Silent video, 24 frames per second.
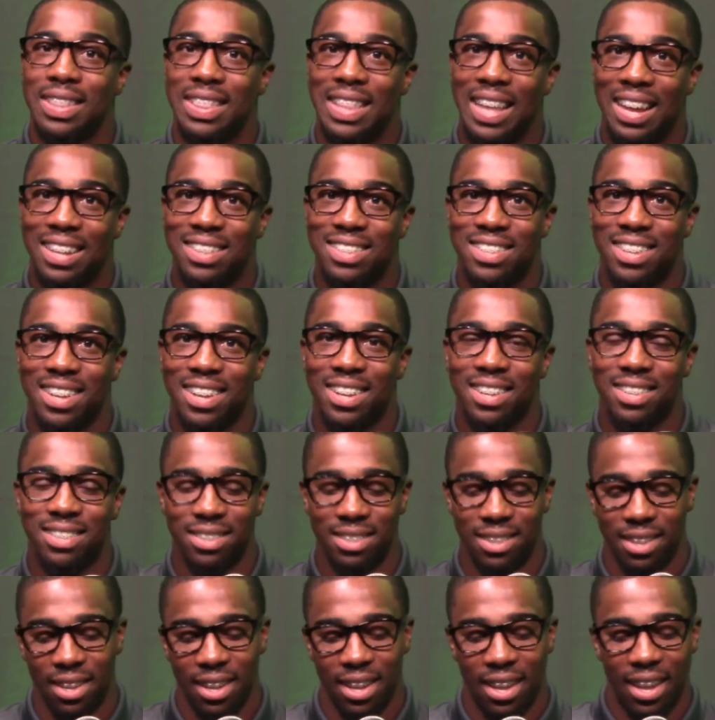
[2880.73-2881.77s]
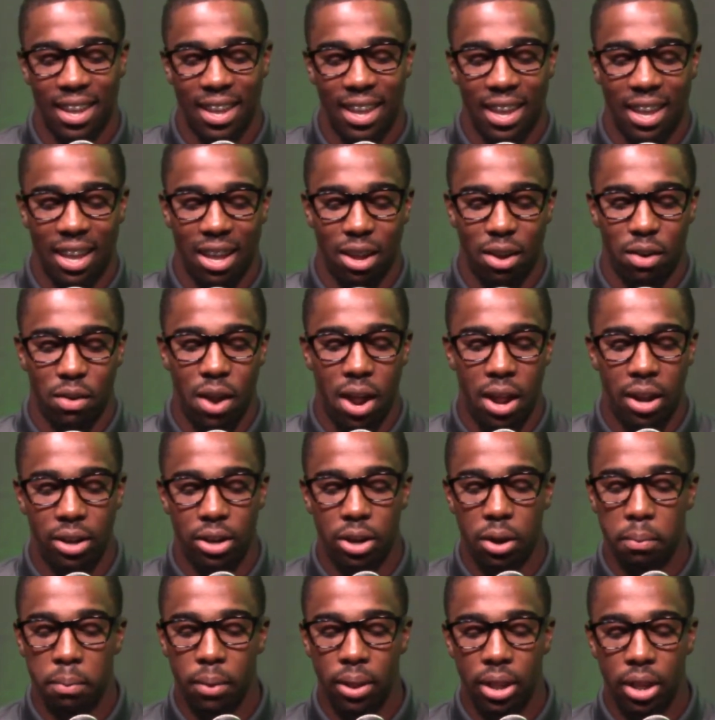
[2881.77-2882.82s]
that's us, right?
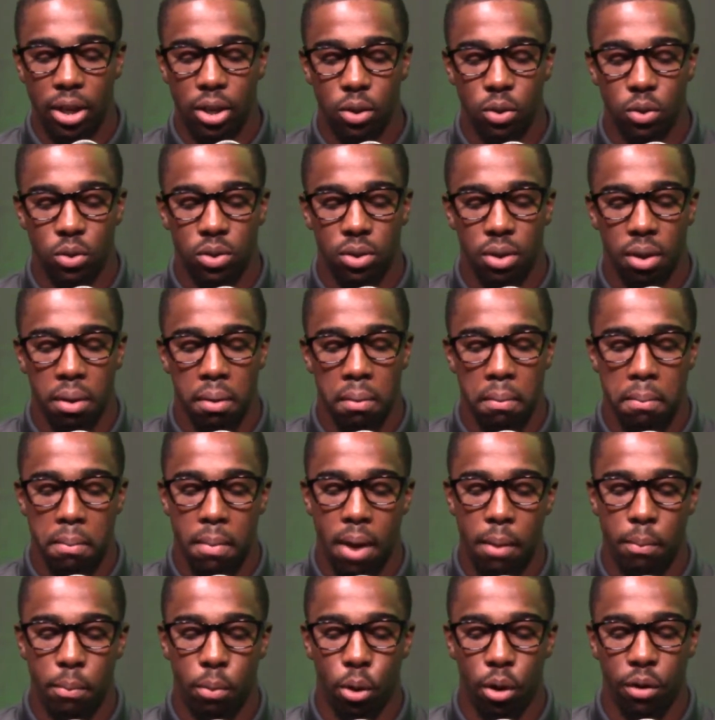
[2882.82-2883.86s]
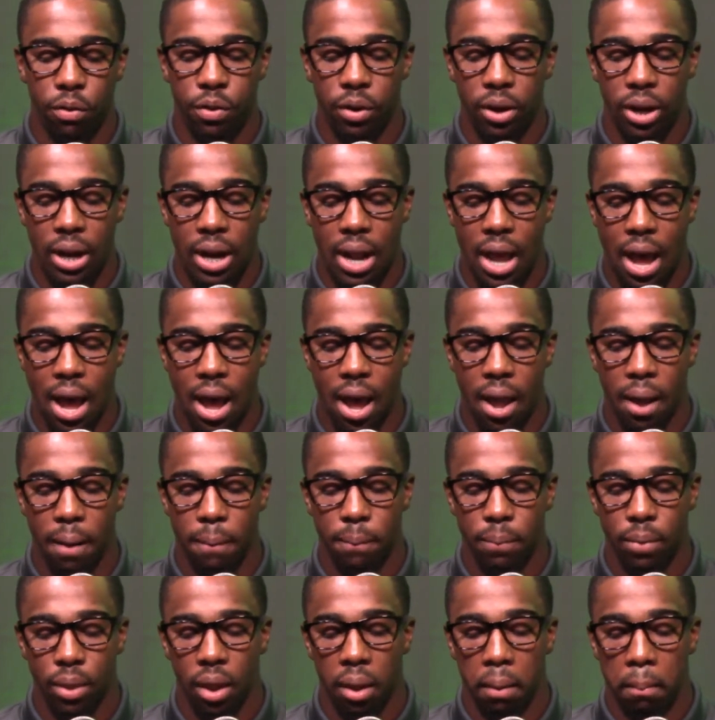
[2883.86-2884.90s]
Dear Millennials, my boyfriend and I
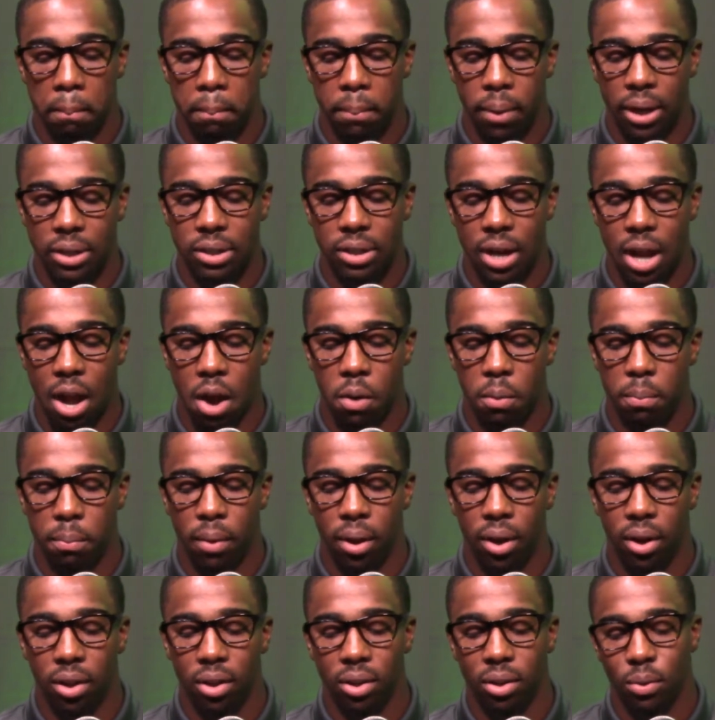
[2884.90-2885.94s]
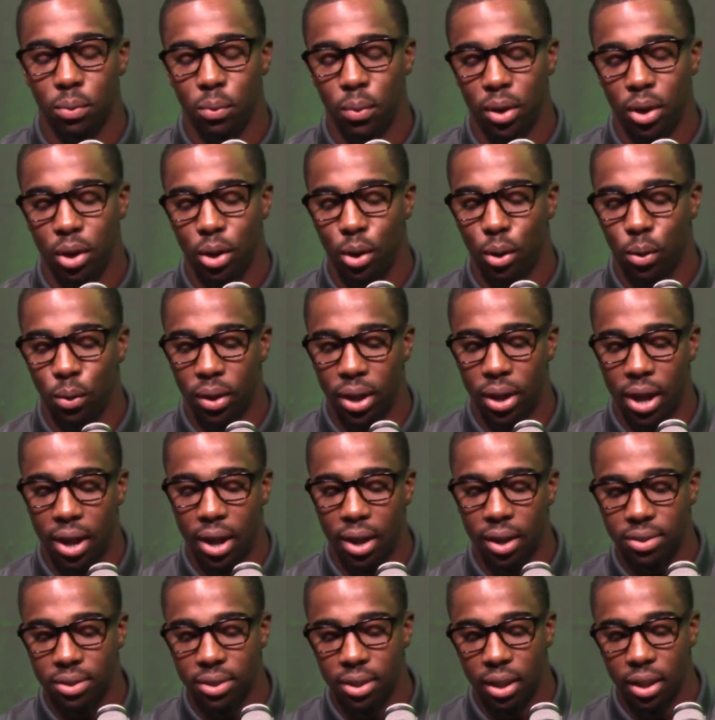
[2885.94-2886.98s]
budget our money. Way to go,
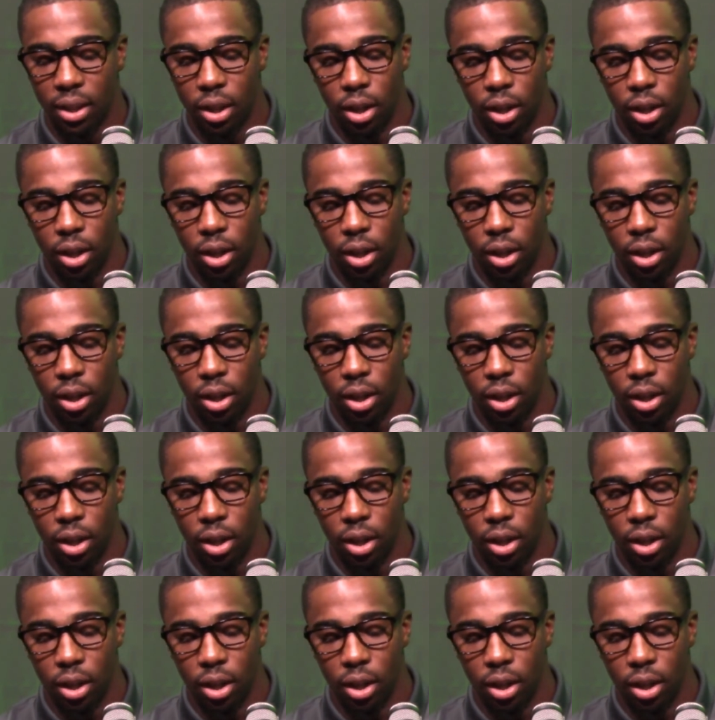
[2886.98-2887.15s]
guys.